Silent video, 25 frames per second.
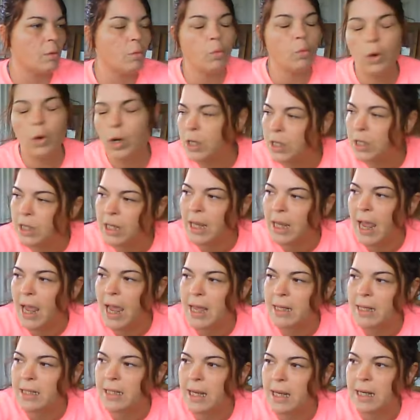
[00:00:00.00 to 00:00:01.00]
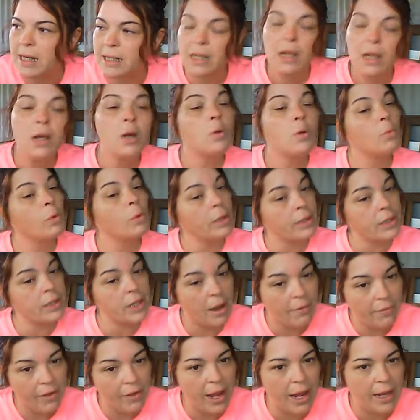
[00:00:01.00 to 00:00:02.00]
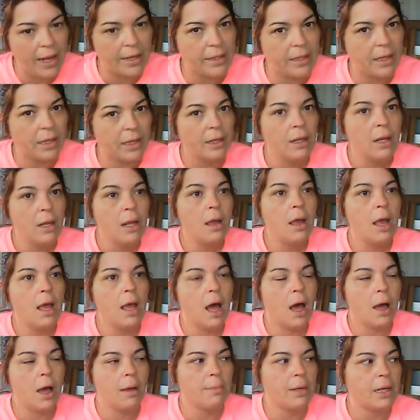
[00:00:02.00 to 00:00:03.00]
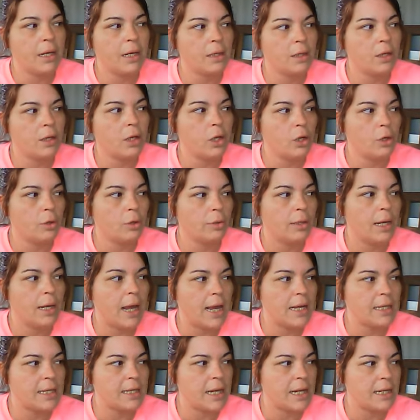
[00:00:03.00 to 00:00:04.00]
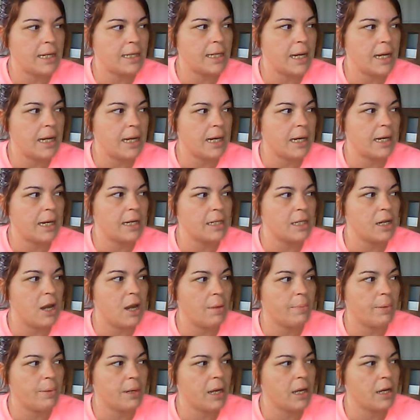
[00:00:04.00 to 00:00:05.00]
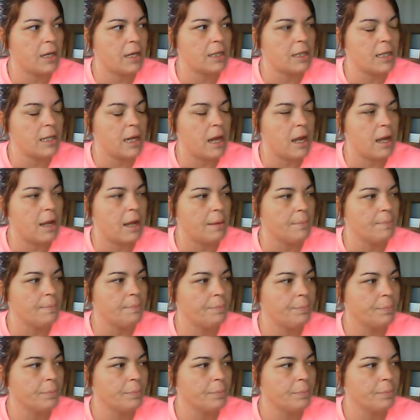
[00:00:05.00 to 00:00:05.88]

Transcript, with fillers: where's the gas X, which I've had to um, include gas X in it, and it's not because um,